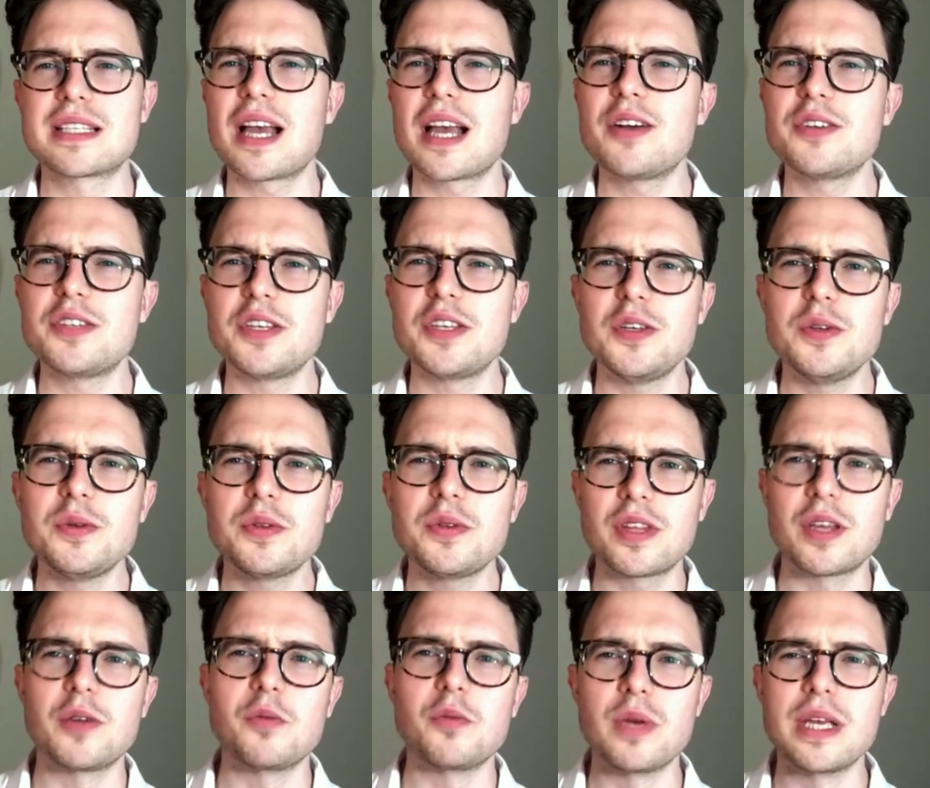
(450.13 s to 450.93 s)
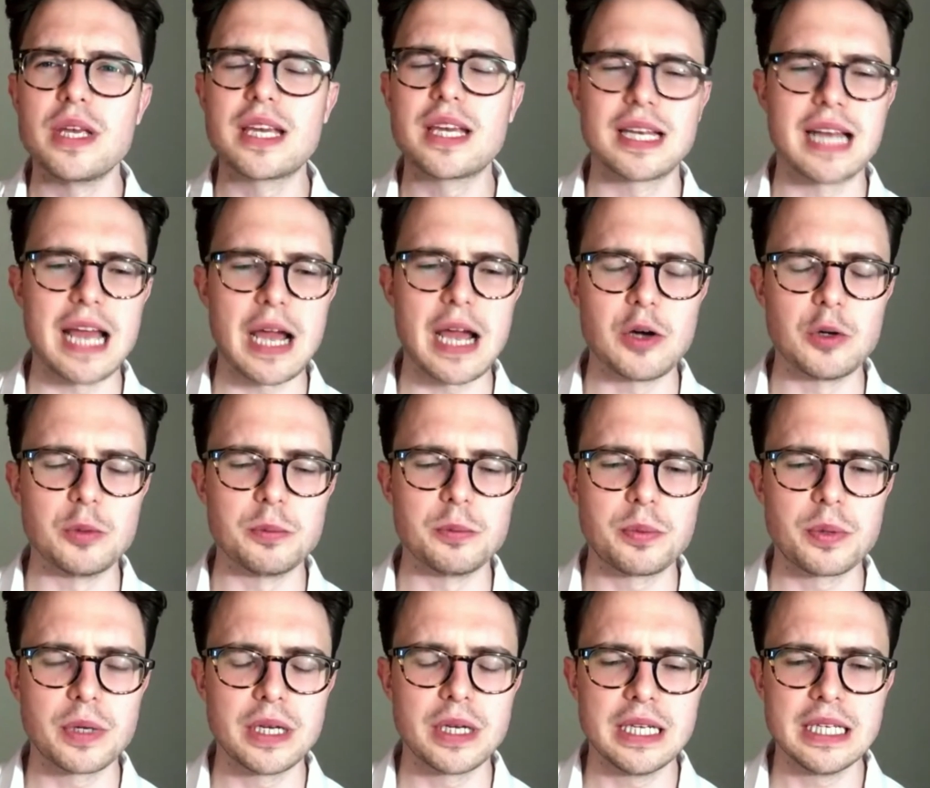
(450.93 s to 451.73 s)
How do you think we can
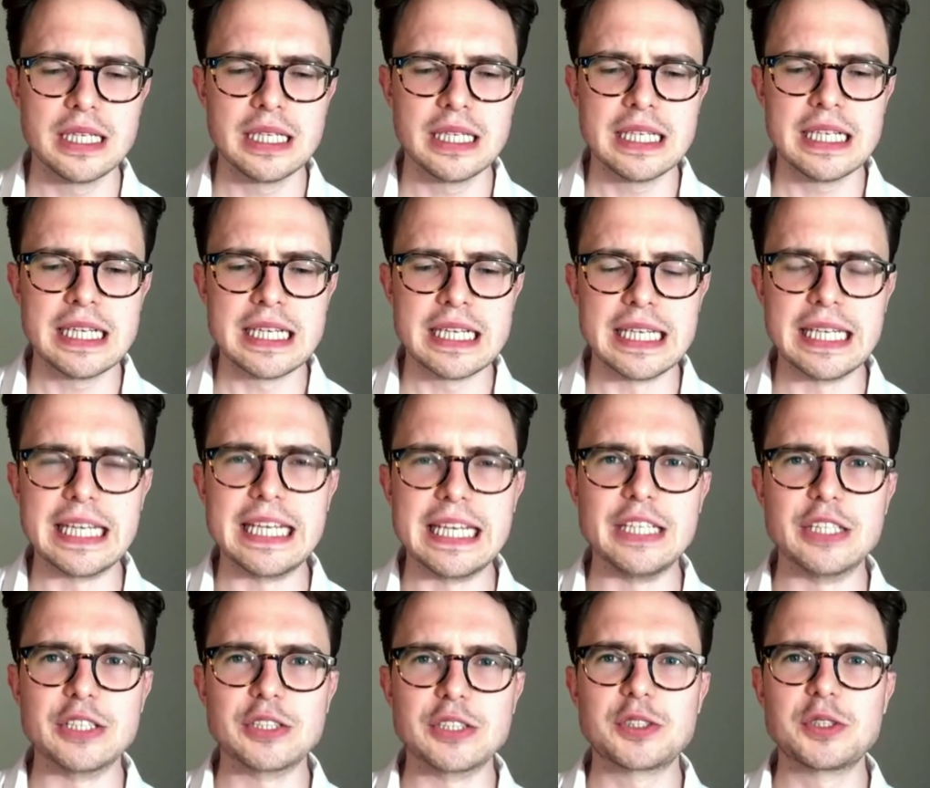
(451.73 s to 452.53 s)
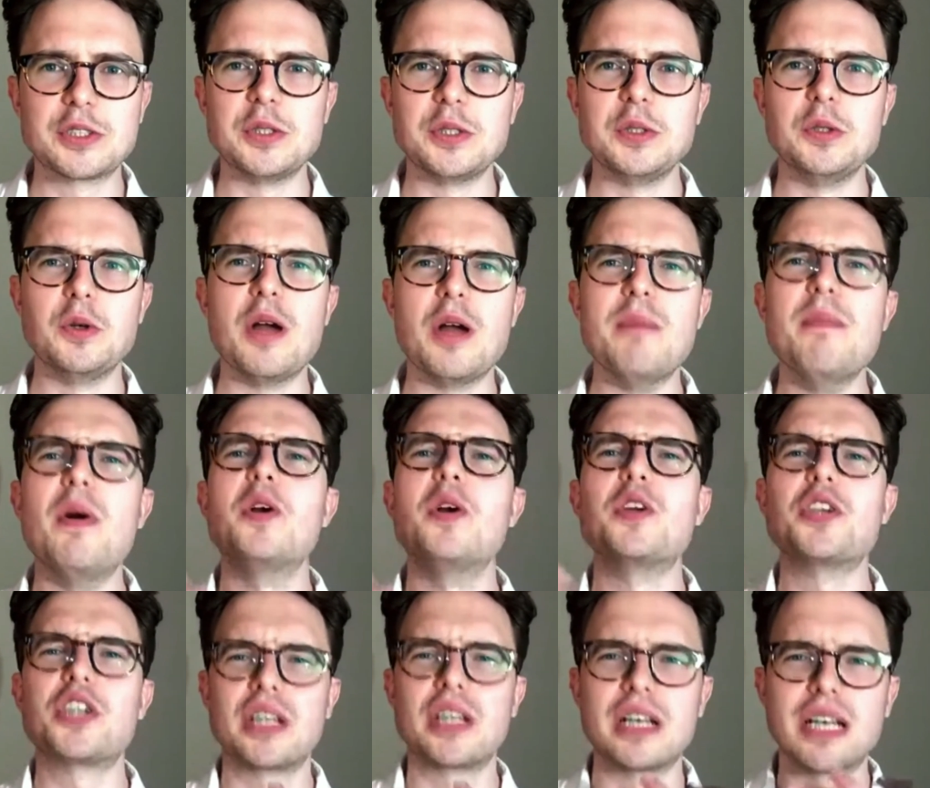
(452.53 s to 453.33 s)
help leaders to
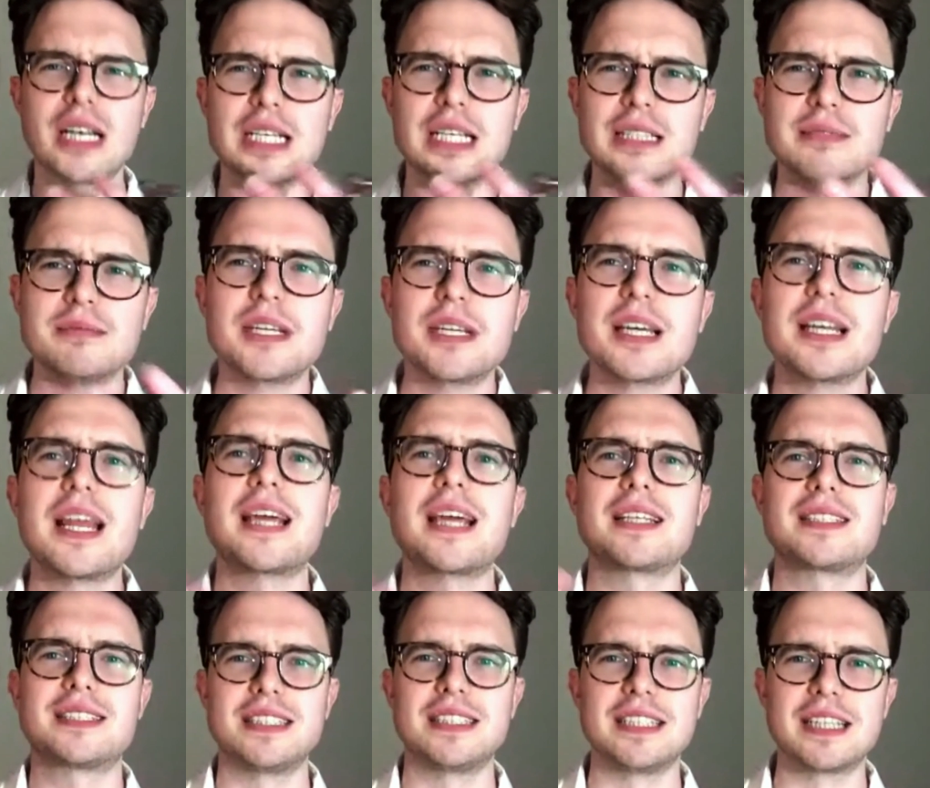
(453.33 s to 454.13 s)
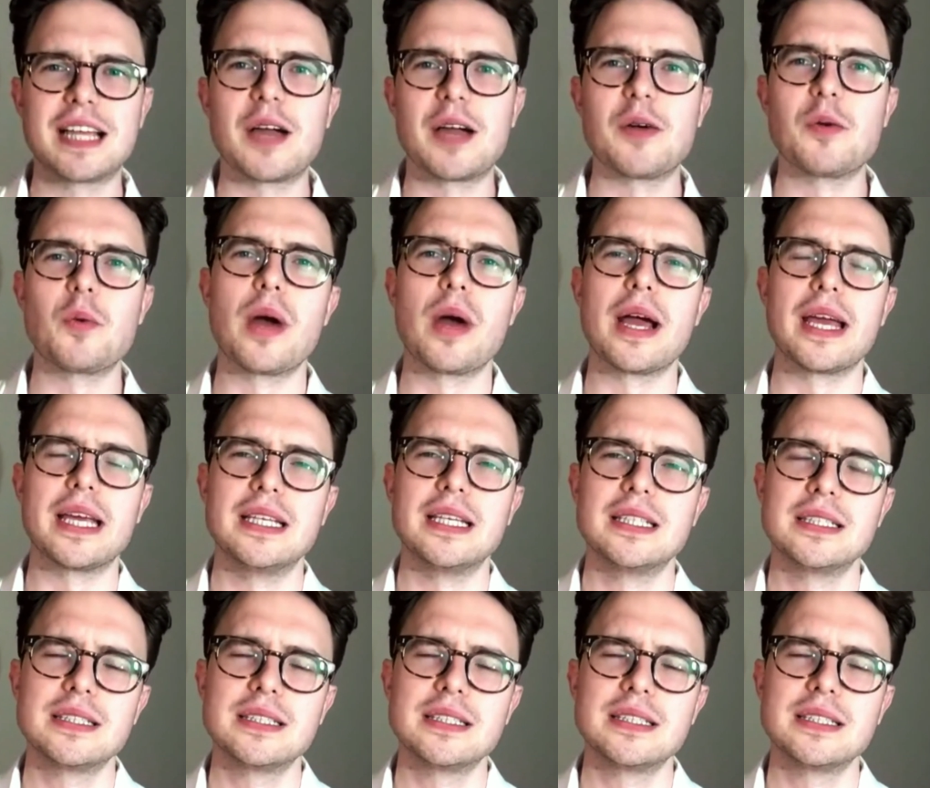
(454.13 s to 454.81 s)
emotionally connect in that way?